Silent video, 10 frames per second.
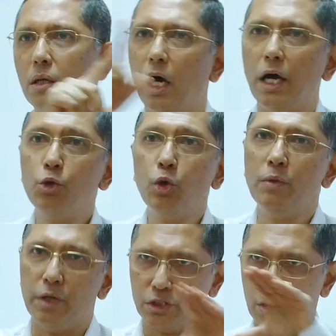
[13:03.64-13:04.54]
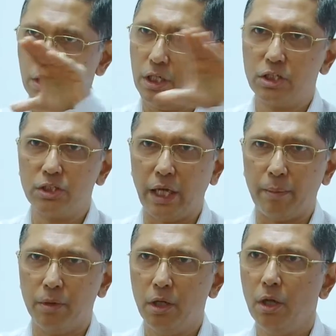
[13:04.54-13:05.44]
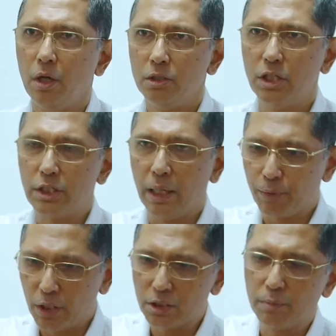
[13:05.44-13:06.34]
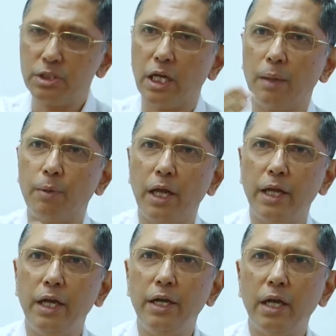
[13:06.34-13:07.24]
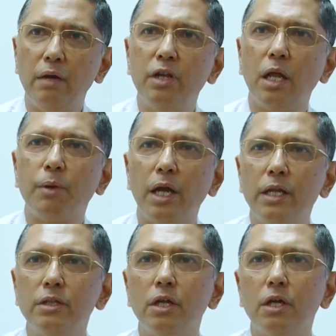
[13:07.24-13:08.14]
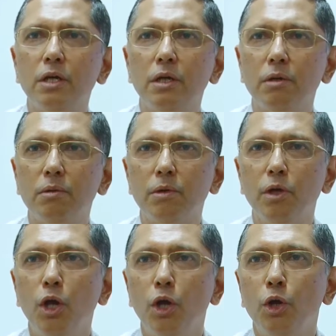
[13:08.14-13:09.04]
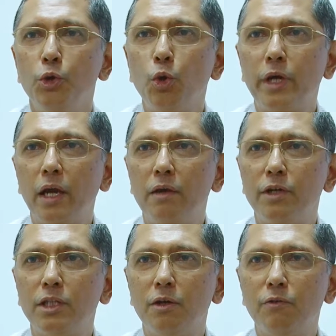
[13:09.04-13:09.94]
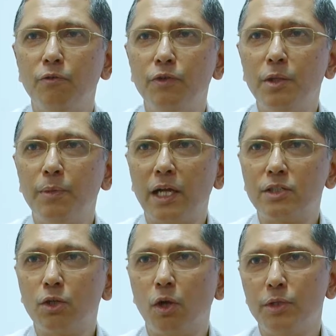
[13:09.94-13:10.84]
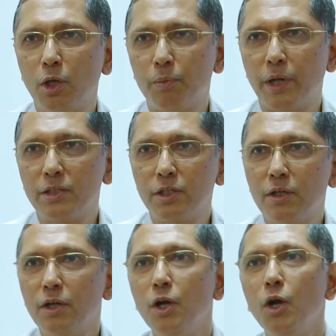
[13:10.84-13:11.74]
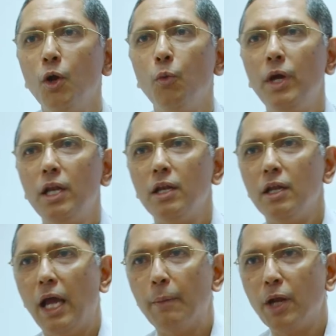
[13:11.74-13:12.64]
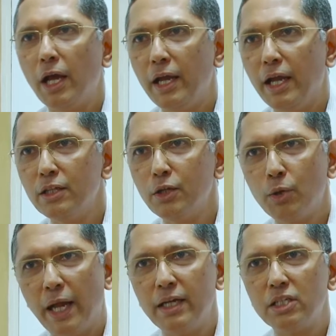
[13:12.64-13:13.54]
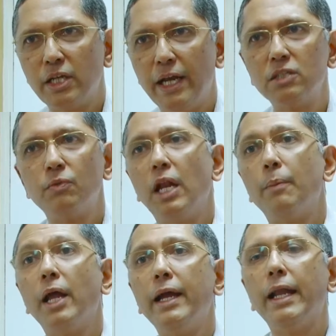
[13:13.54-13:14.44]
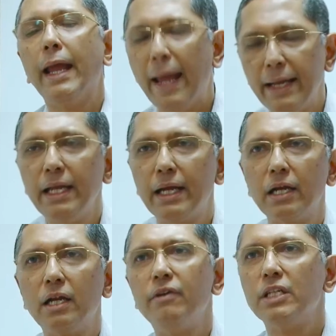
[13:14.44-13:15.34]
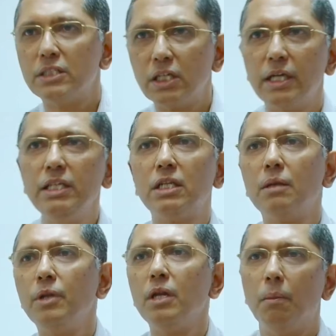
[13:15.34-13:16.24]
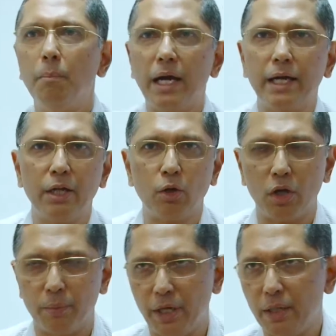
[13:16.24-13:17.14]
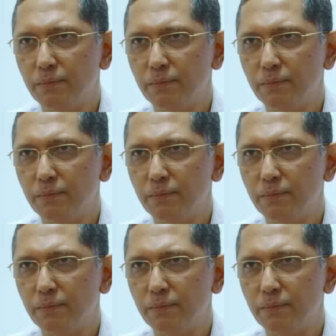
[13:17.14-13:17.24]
are universal. It's the same. The same principles that apply in India will apply in UK, whether with the Brexit or without Brexit, will apply in the United States, will apply in any country where there's a reasonable market economy.